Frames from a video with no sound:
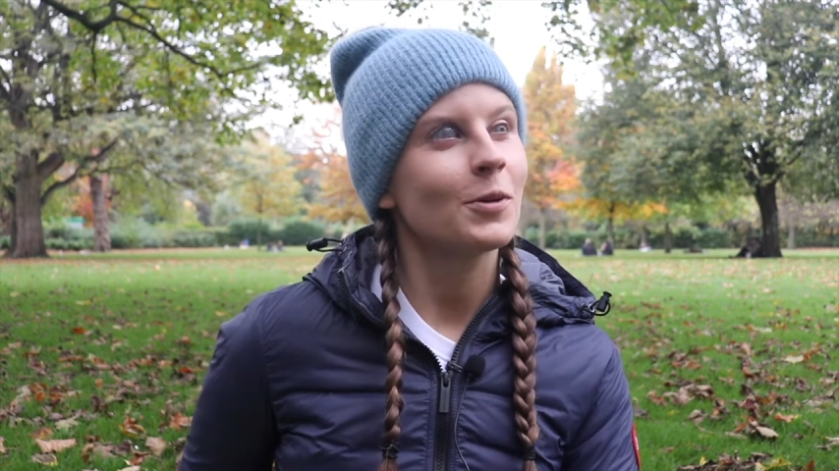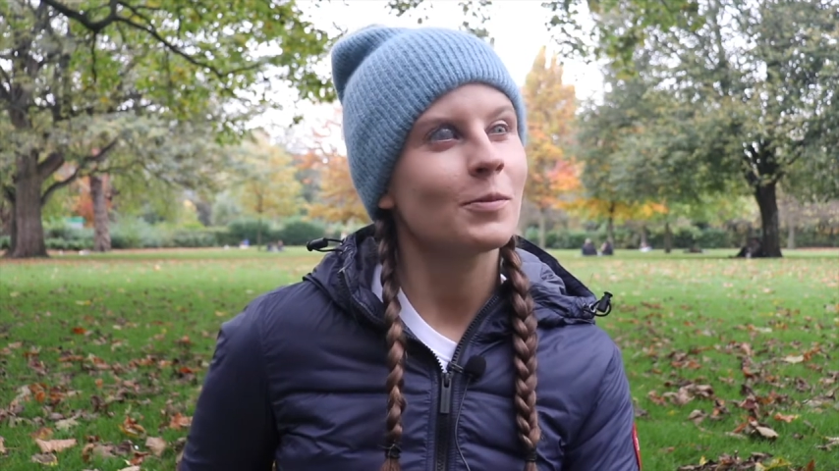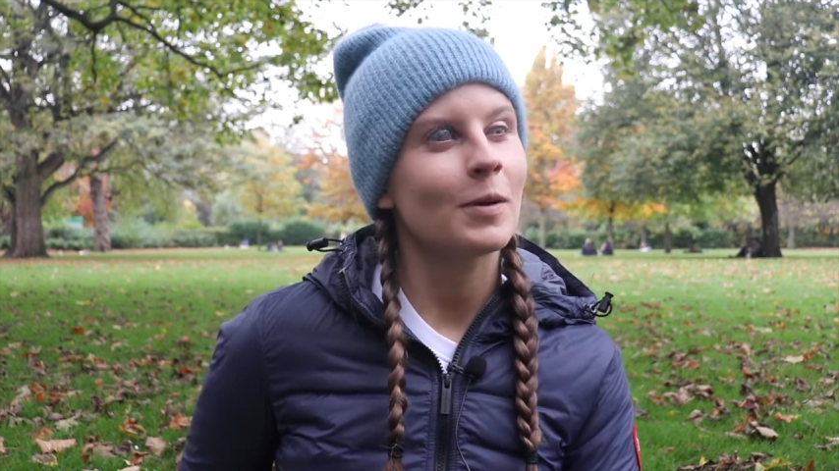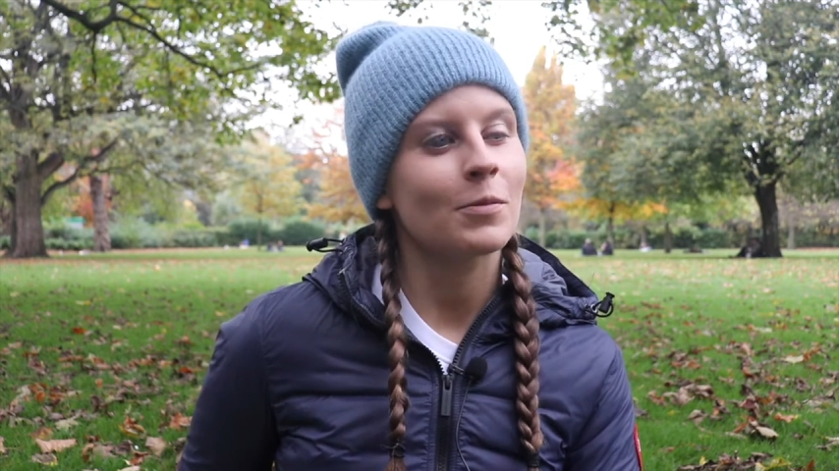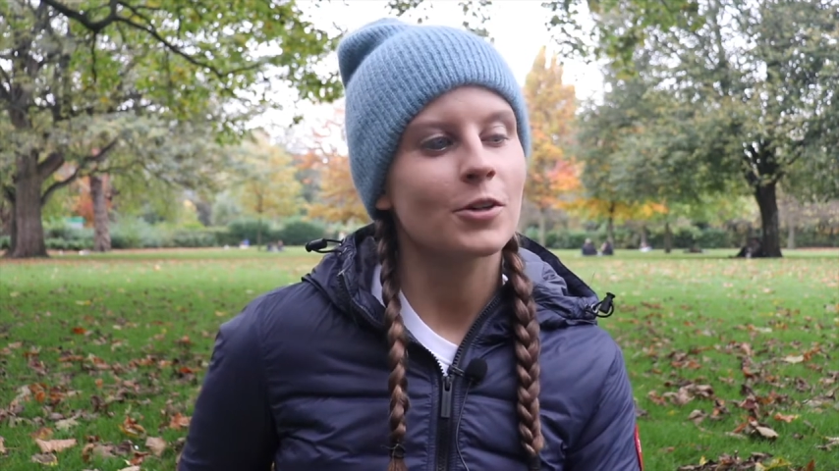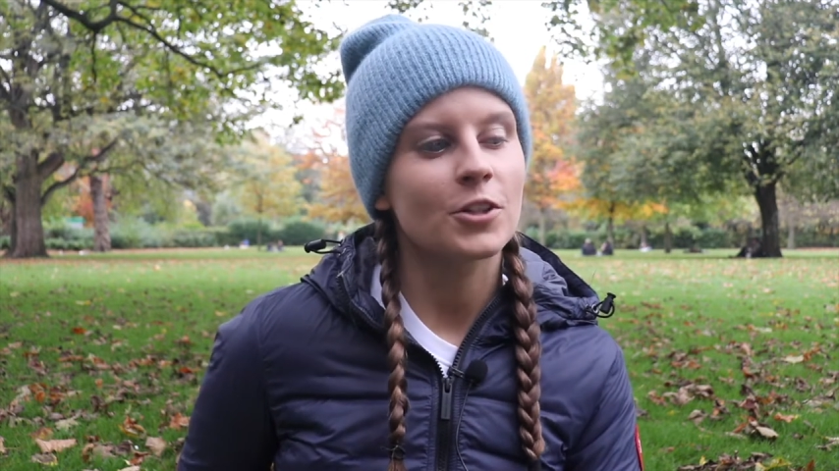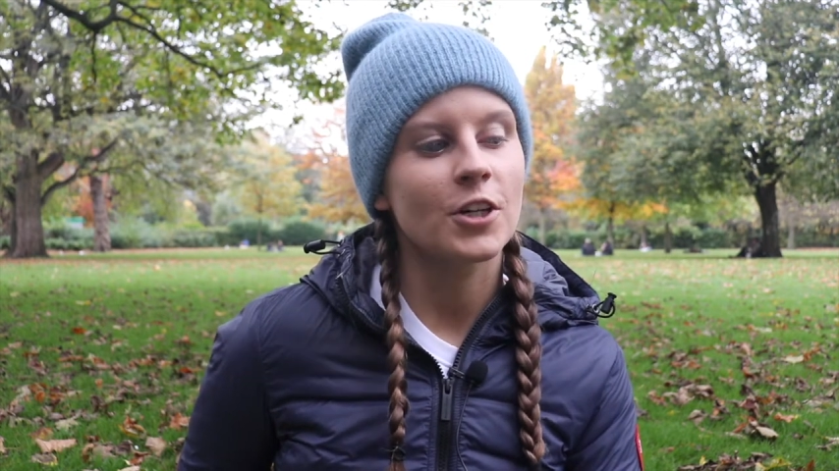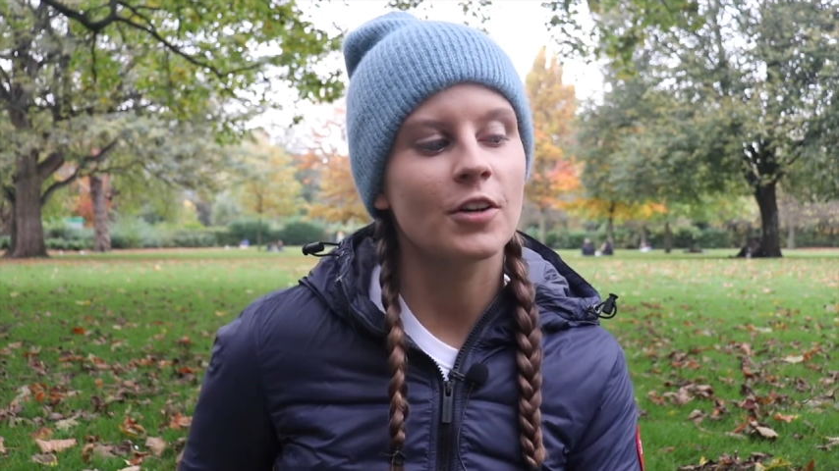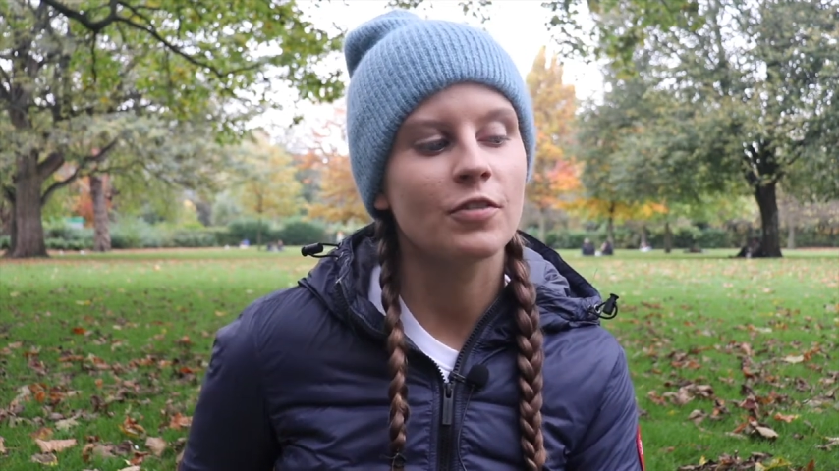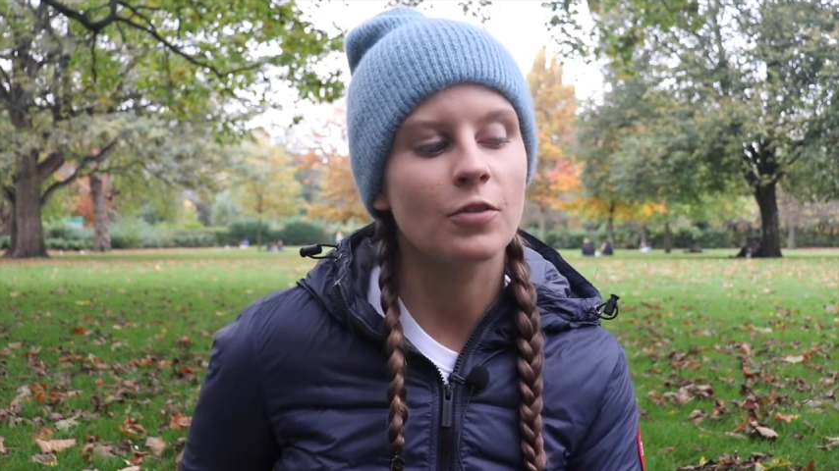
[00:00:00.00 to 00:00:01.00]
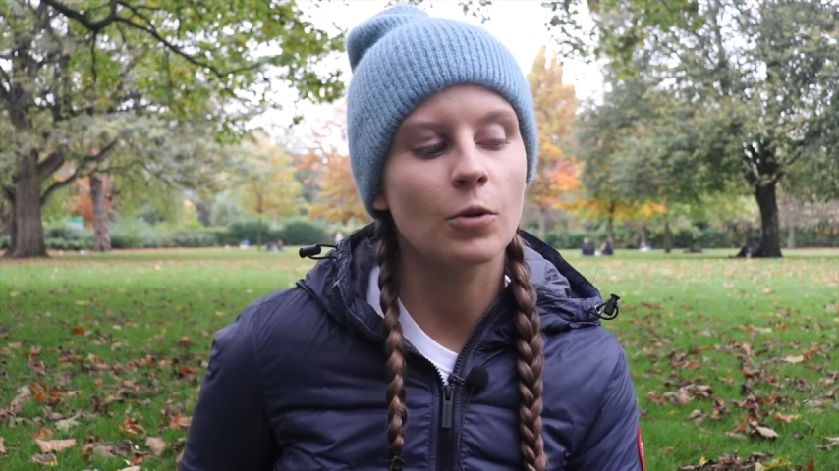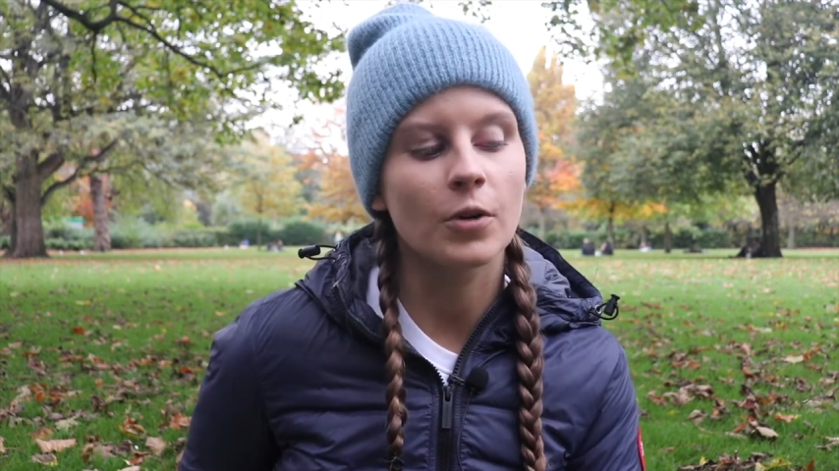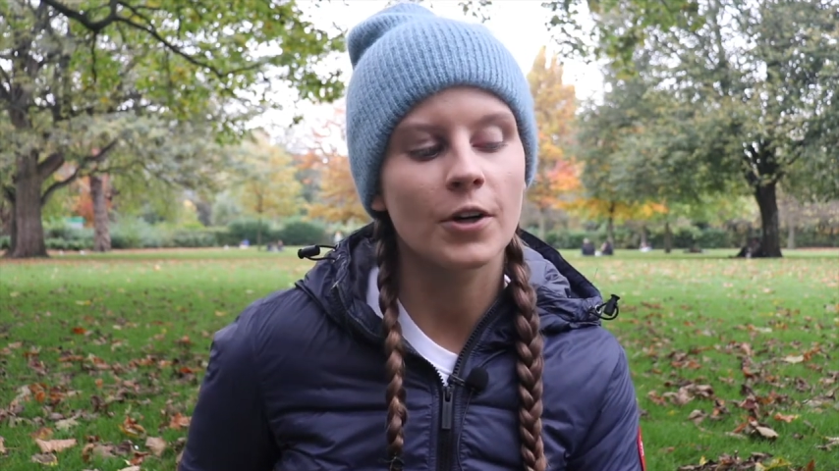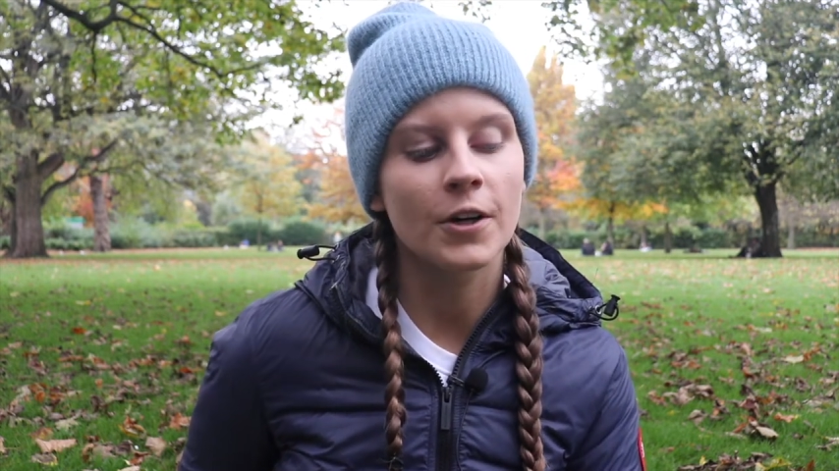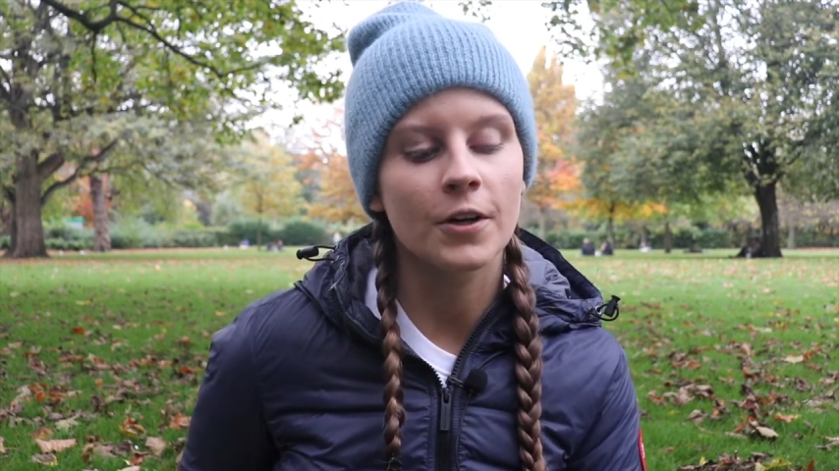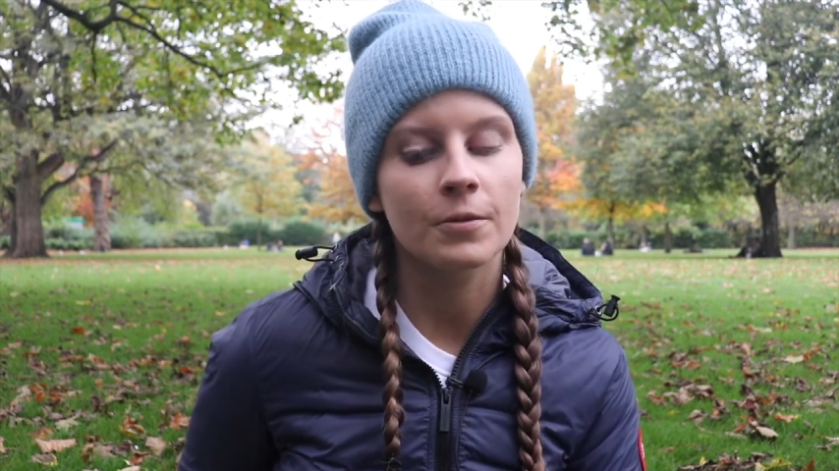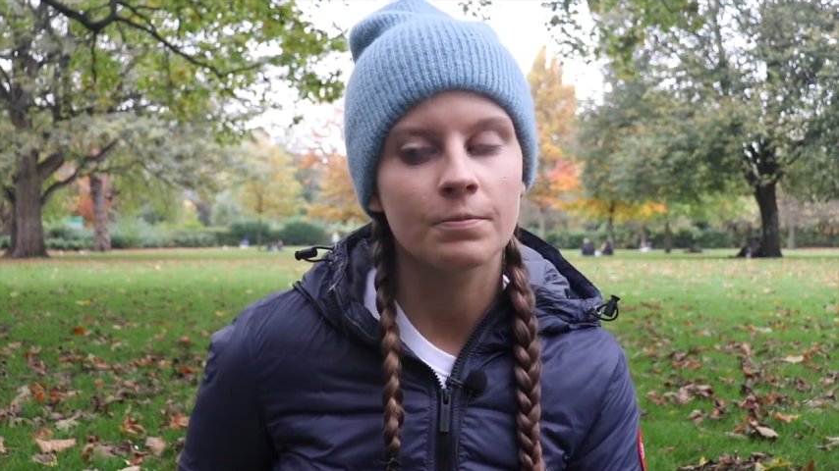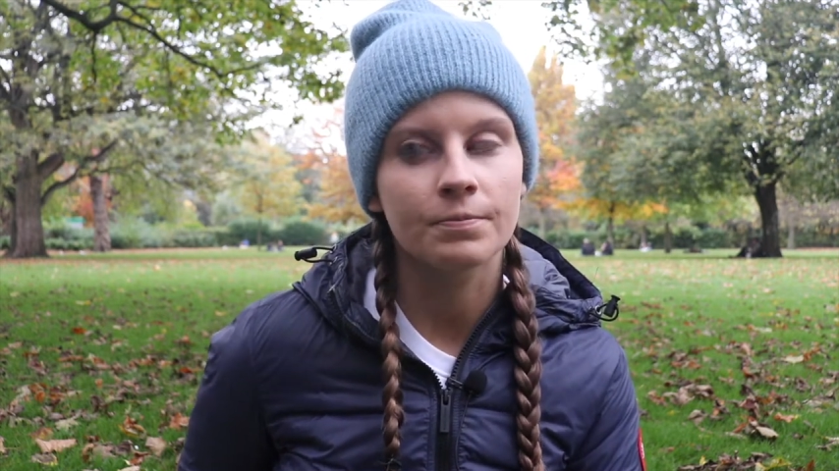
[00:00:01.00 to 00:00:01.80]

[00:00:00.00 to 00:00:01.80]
remembered for